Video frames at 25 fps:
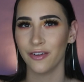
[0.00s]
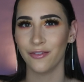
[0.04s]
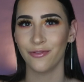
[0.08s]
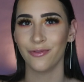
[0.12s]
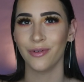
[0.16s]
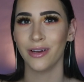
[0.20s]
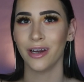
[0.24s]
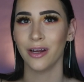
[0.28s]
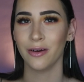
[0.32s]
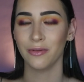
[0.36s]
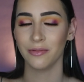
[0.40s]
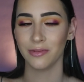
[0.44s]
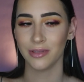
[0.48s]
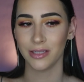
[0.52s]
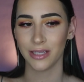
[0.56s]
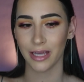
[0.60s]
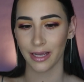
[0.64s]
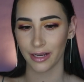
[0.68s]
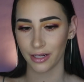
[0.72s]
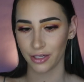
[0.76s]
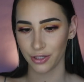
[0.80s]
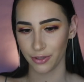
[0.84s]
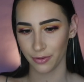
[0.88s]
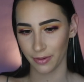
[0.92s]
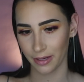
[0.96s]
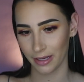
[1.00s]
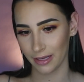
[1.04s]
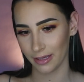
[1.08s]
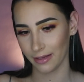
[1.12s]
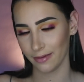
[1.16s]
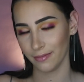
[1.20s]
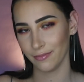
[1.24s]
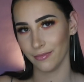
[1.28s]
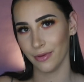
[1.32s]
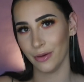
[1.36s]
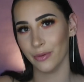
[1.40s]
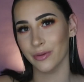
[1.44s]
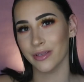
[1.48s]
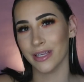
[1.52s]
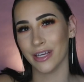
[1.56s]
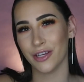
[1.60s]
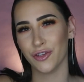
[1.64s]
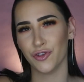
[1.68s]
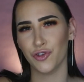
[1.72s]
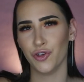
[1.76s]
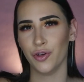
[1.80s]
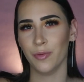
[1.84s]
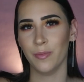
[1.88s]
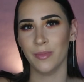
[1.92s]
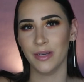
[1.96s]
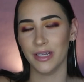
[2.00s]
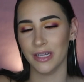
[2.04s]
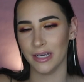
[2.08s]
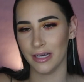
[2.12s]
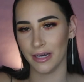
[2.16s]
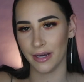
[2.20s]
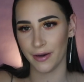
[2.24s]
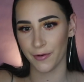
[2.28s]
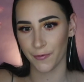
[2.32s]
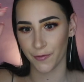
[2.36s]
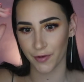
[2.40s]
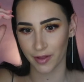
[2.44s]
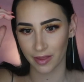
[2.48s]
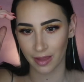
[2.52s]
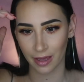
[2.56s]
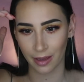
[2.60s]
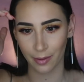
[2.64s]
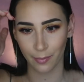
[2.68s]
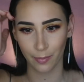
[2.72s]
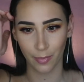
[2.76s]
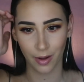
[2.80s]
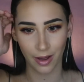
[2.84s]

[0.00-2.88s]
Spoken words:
have when I was like doing, it was like zoomed in and everything.